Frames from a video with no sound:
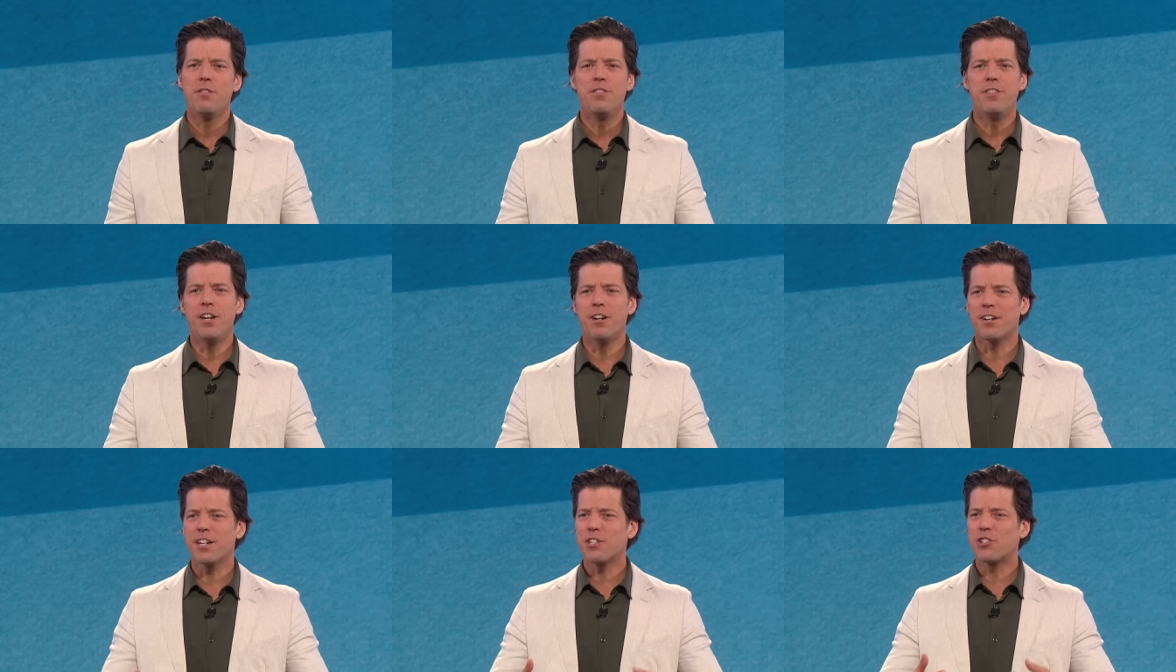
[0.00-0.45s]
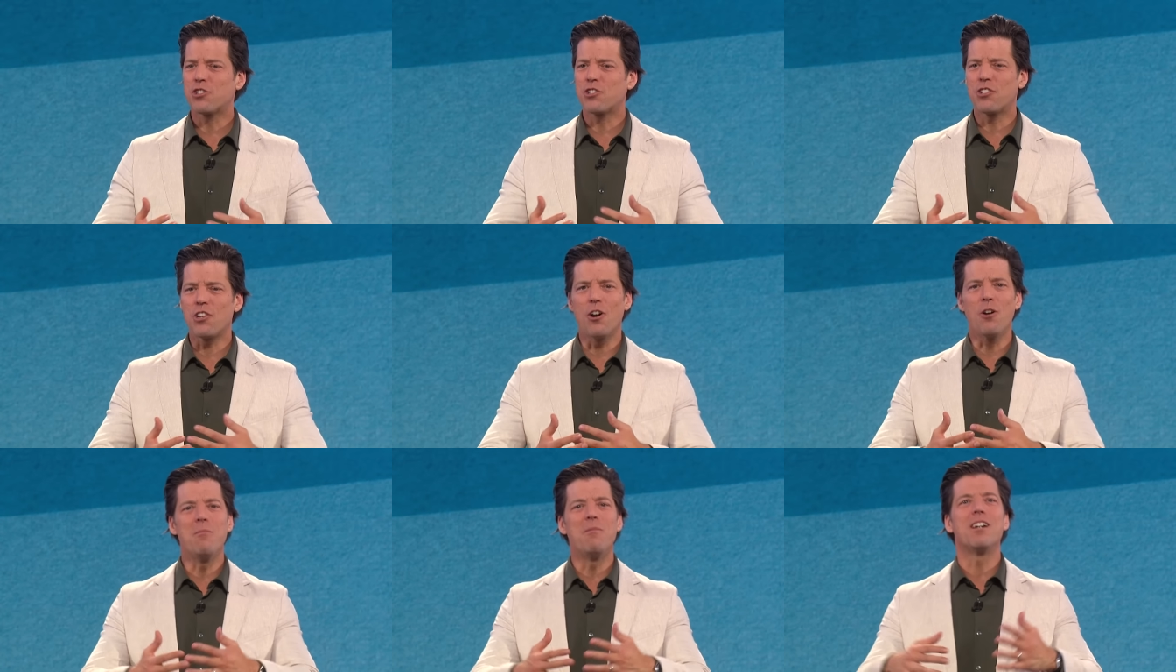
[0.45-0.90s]
there is
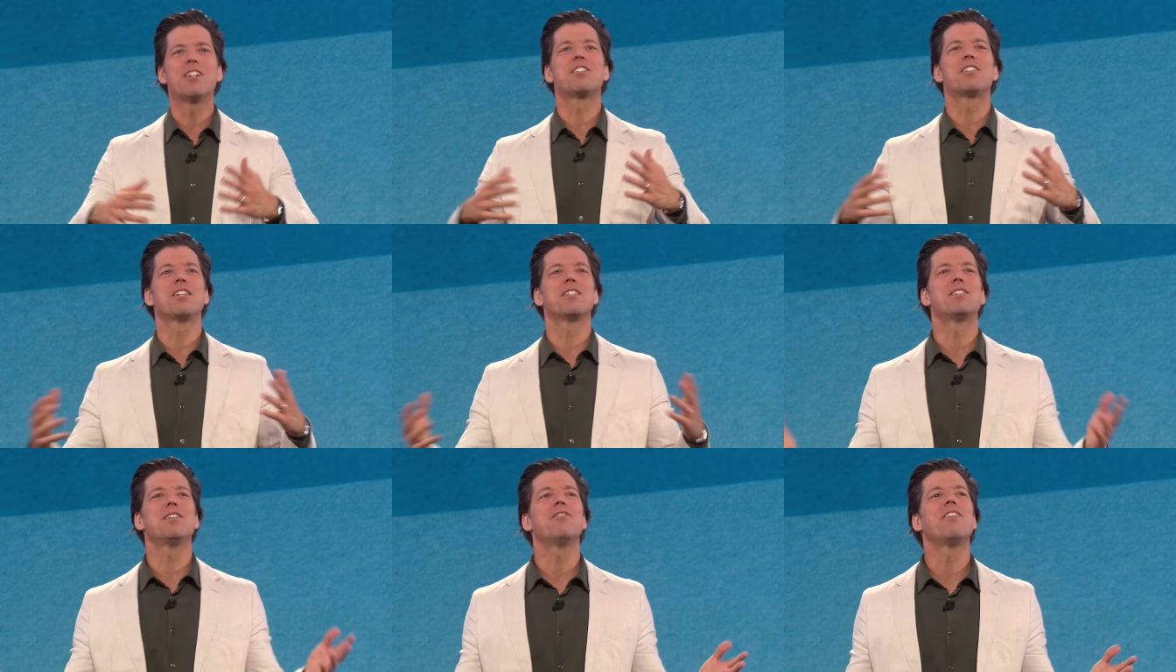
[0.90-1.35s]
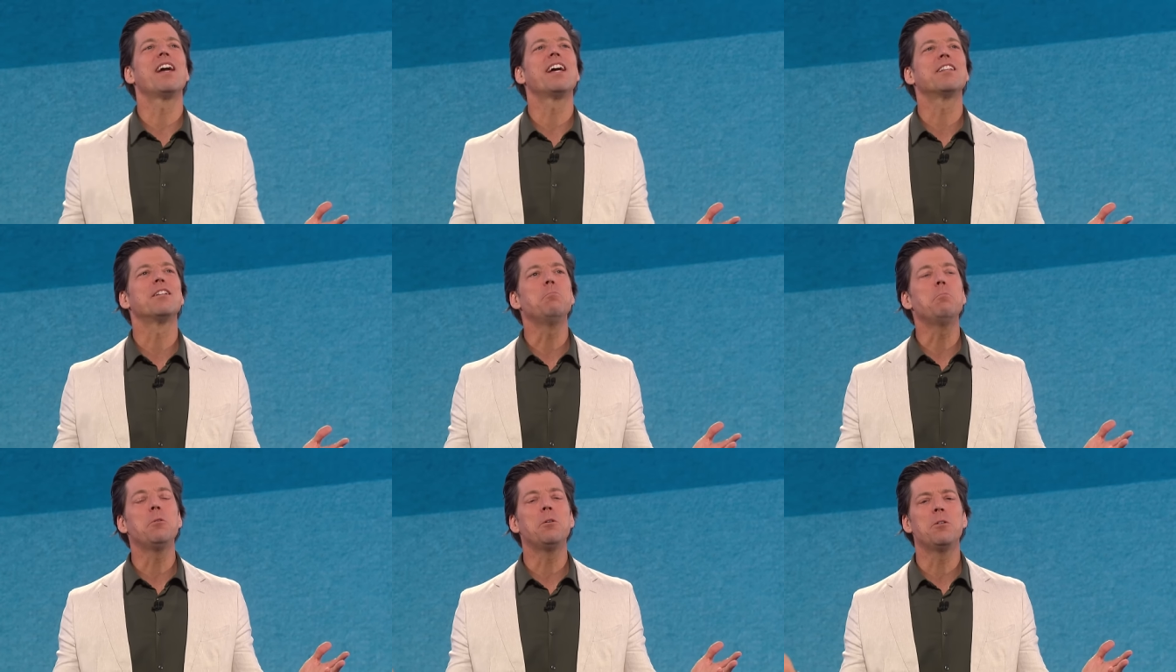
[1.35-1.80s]
so much that's
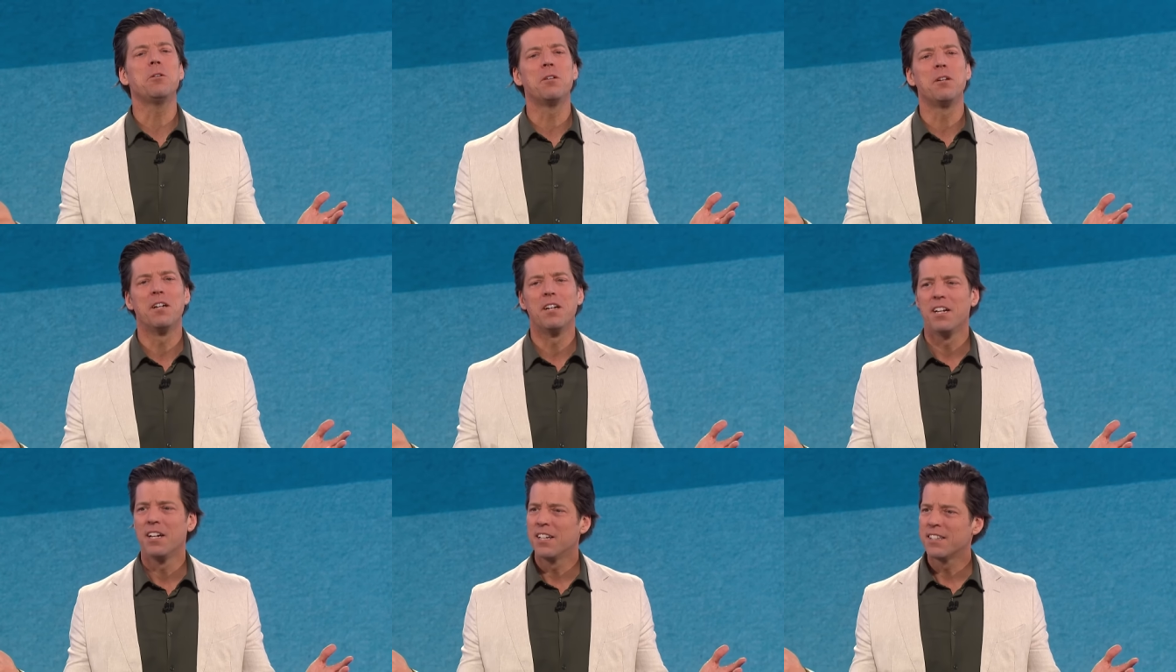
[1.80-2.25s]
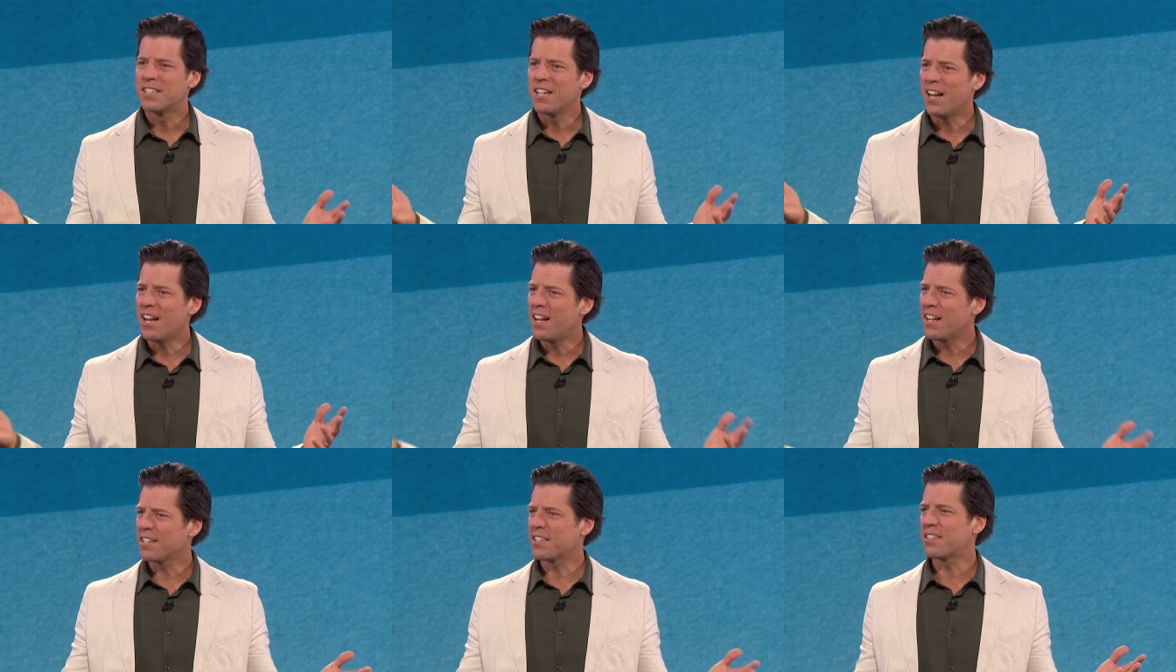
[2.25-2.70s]
available
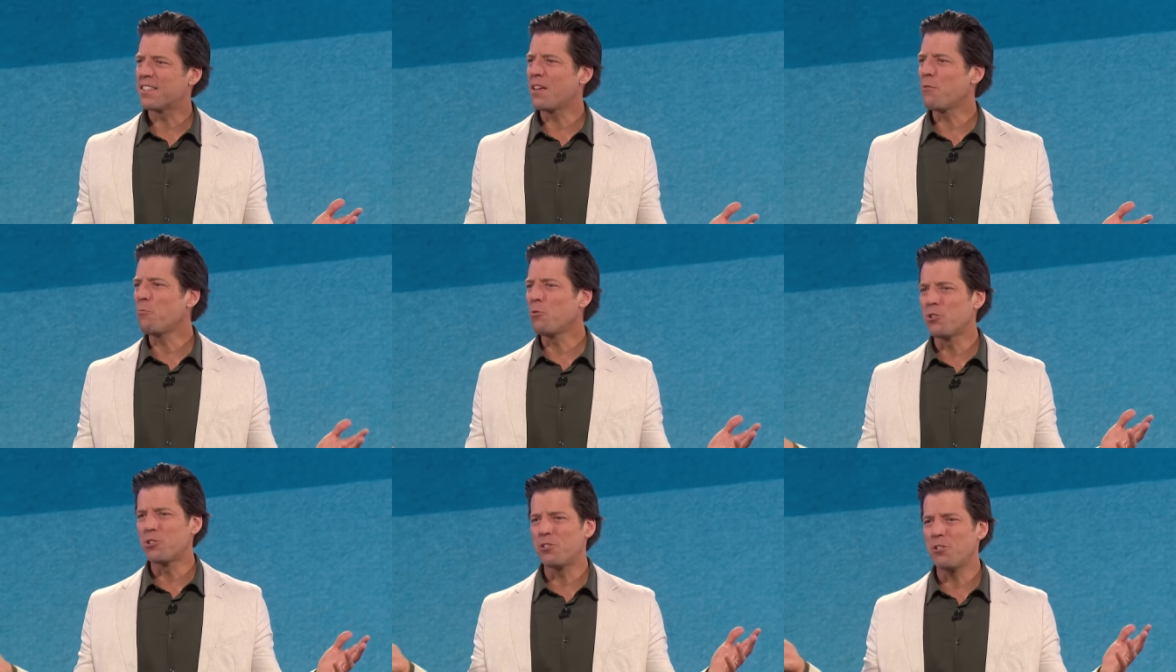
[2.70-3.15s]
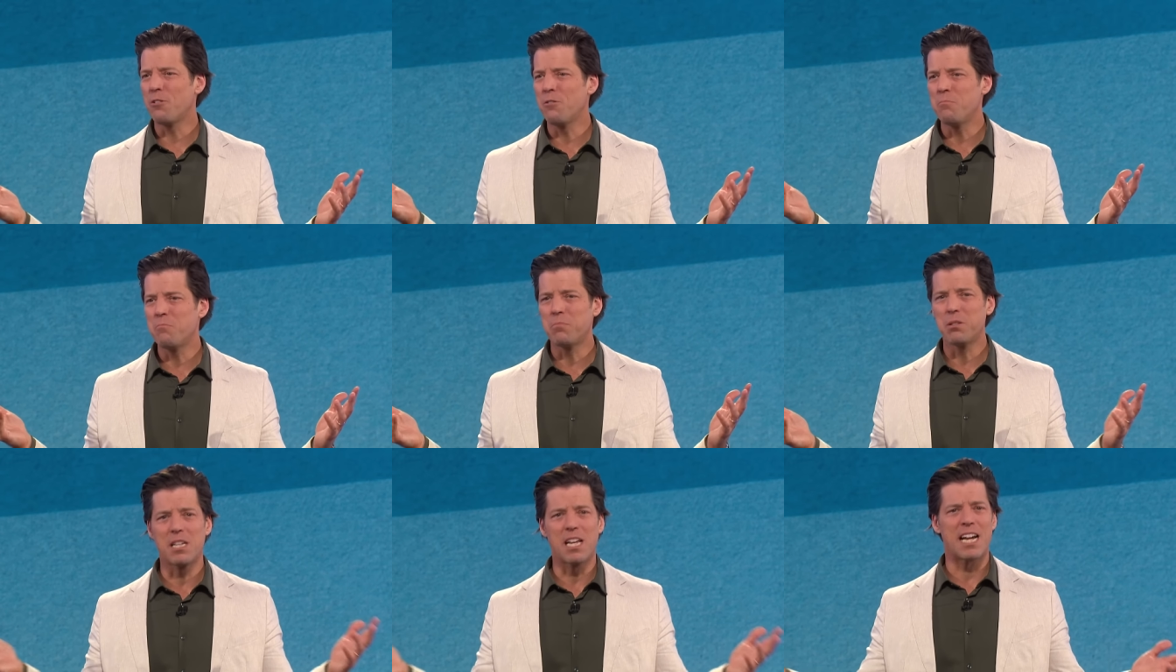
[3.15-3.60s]
to us that we're so
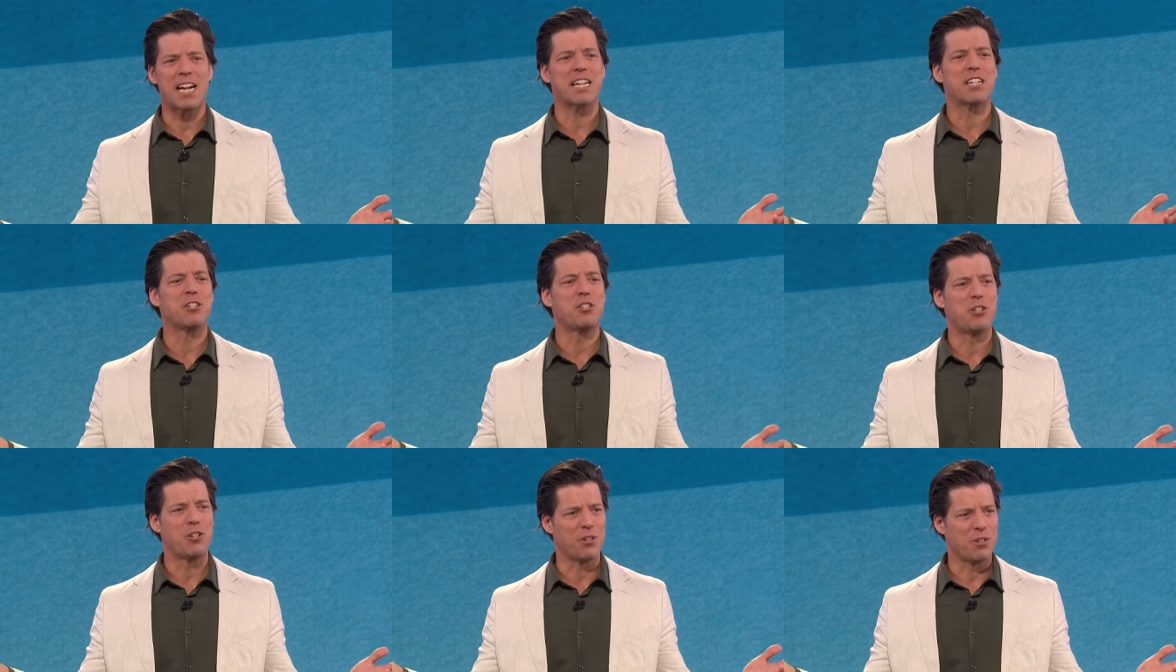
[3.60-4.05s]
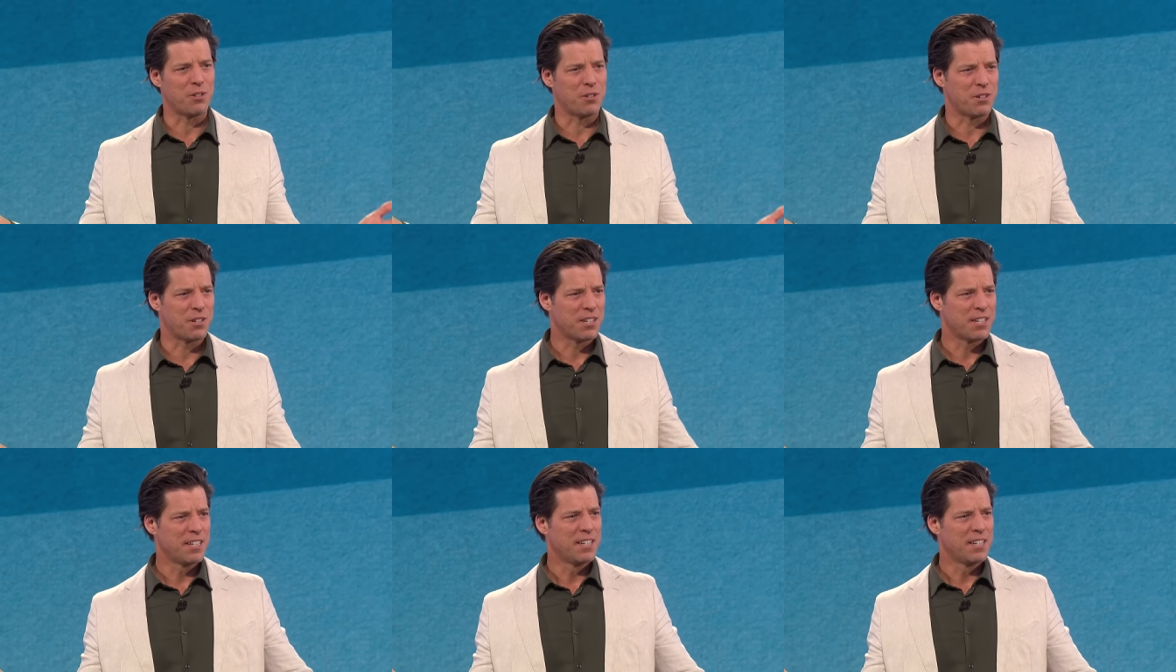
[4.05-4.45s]
blind to?